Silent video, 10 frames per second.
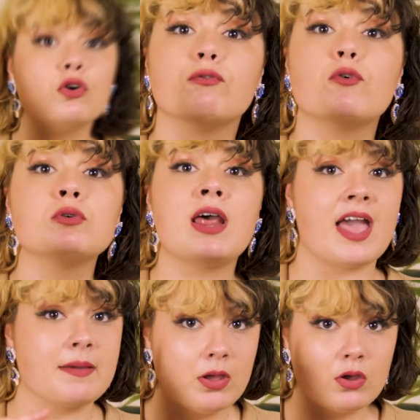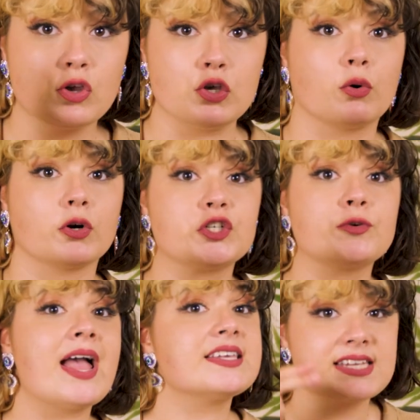your full name, your
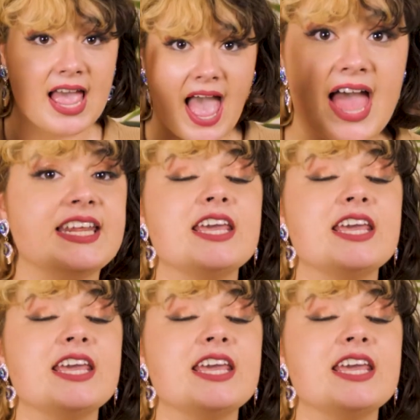address, and